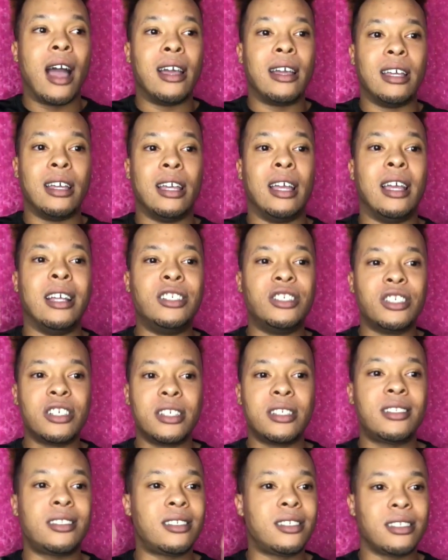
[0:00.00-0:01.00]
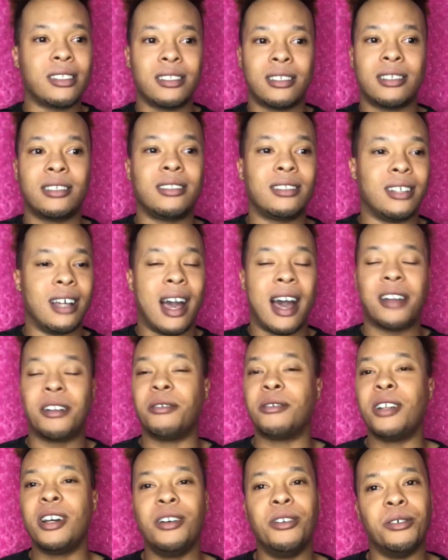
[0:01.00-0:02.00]
it, it just, I
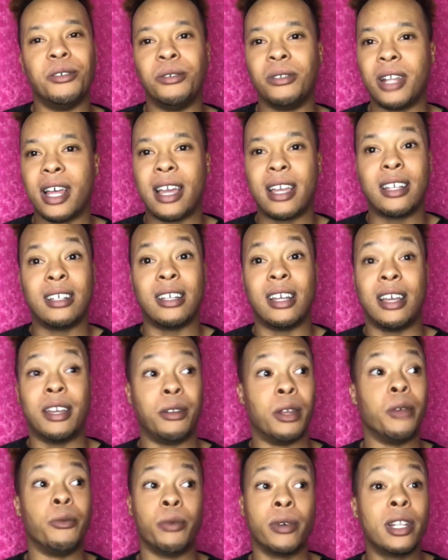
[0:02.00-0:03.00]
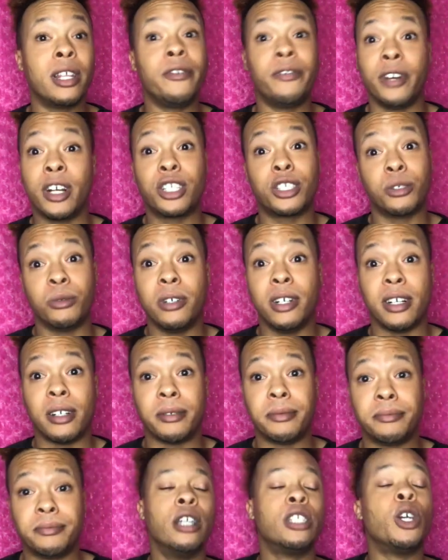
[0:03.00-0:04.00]
don't know. Like, it, it really fucks you
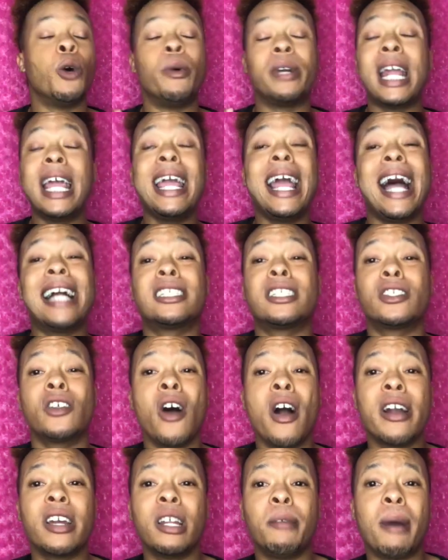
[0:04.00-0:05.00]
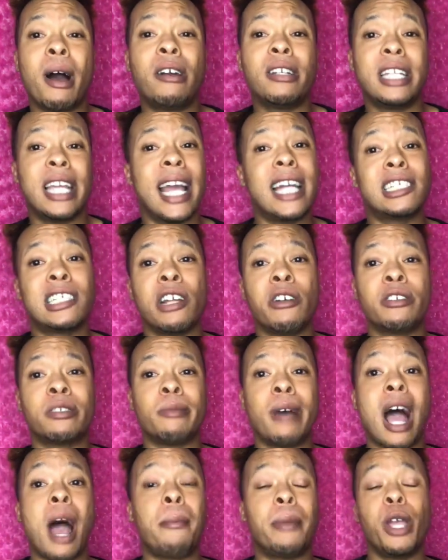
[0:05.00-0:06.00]
up. So when they got to talking about D'Angelo's
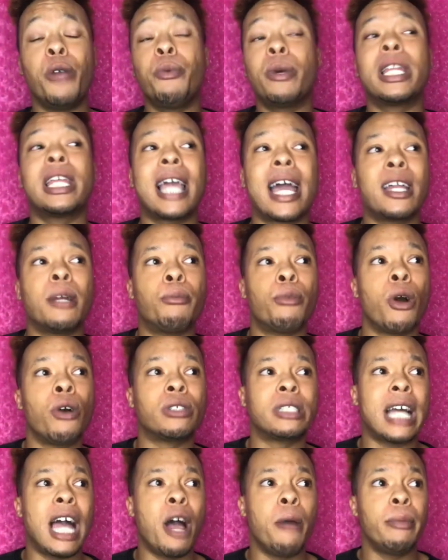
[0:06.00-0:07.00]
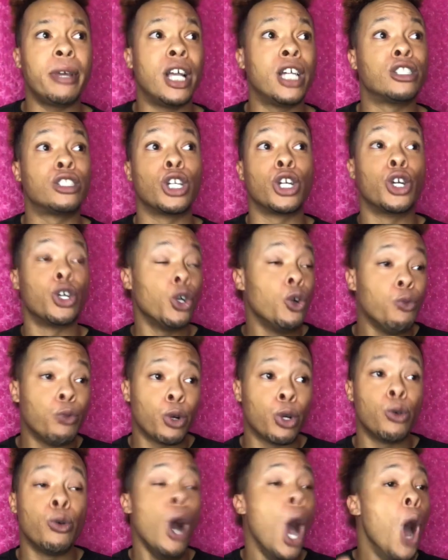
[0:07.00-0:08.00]
mom, he really kind of broke down because the
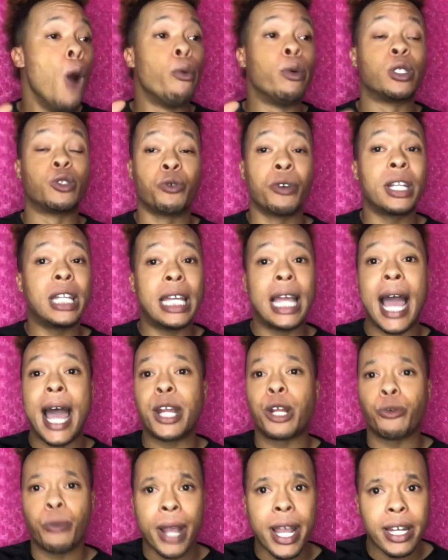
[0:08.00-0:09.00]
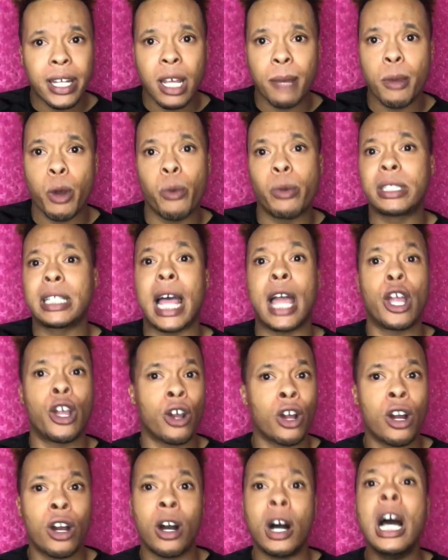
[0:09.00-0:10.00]
guru was really kind of reading him and was like,
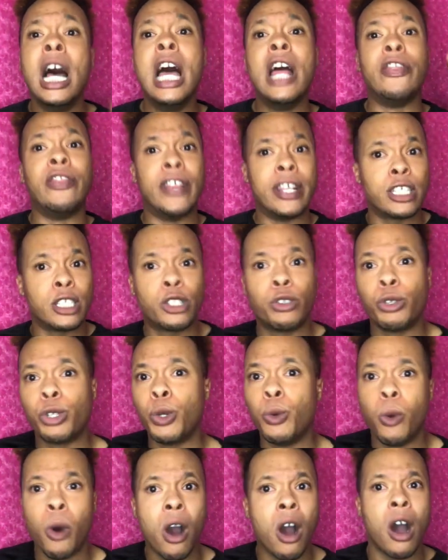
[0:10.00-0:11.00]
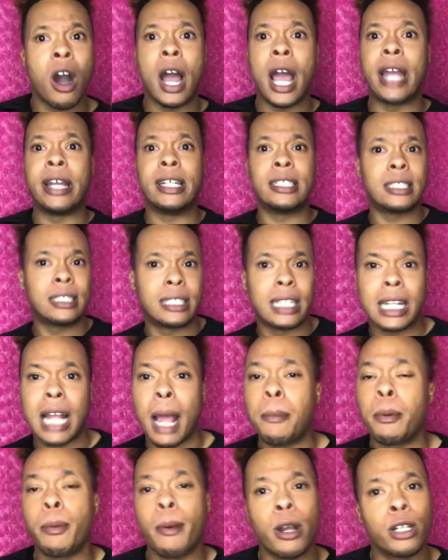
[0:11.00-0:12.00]
girl, this is who you are and this is the
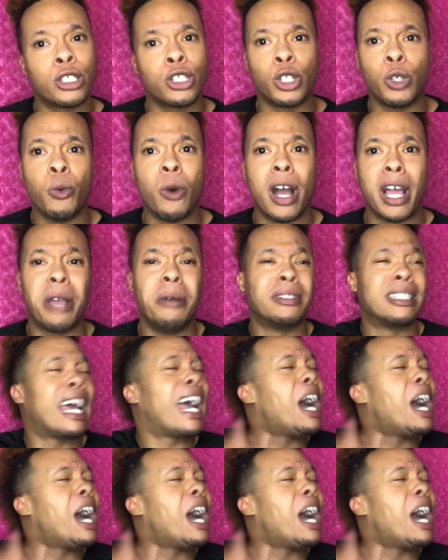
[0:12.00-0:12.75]
type of person you are. And he was like,